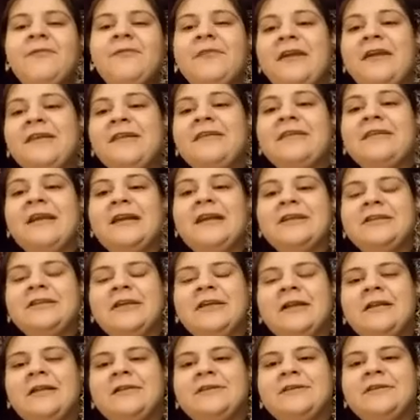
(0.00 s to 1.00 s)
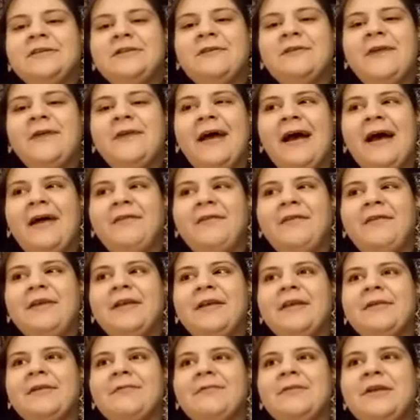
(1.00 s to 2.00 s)
face that challenge of
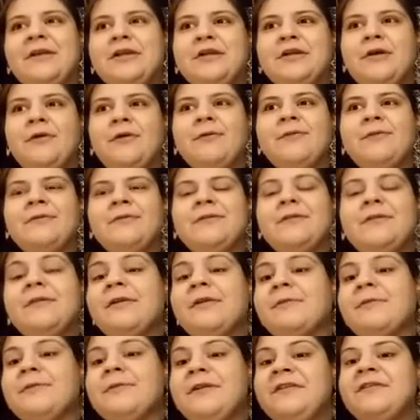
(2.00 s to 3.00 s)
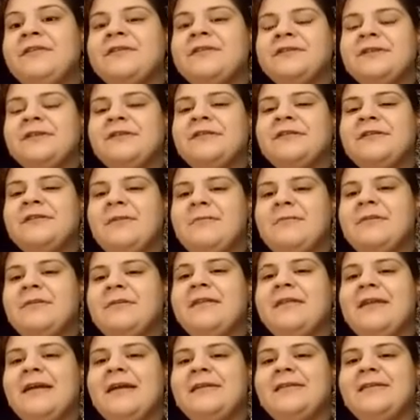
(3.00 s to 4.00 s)
having, they're researching
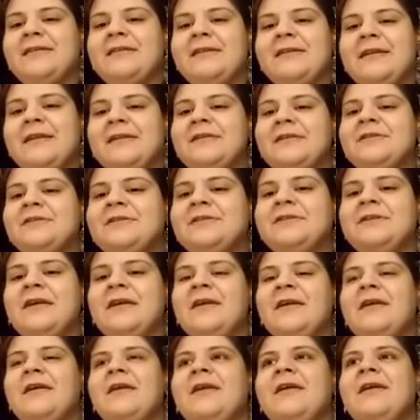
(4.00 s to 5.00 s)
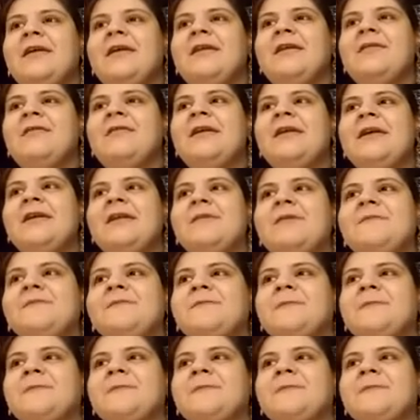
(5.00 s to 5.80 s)
something that's niche, then,